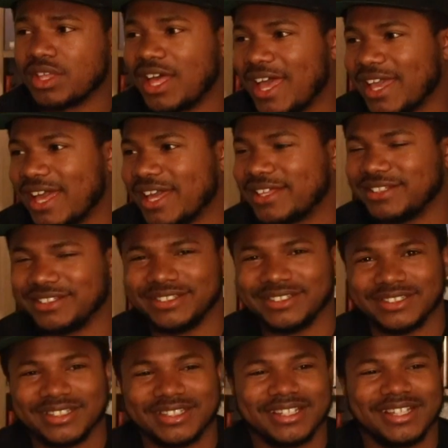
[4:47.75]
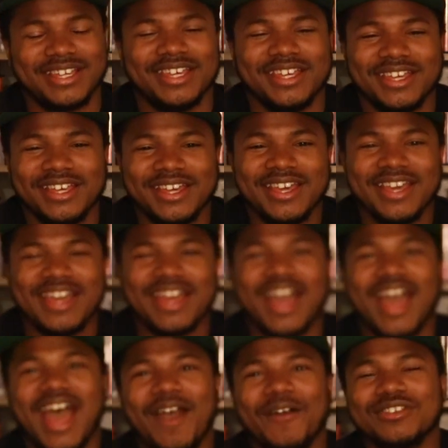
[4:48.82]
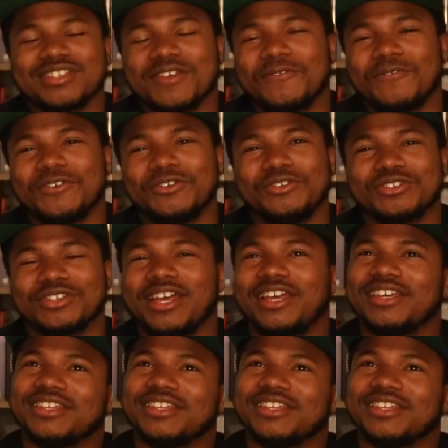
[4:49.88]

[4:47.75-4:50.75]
I was confused.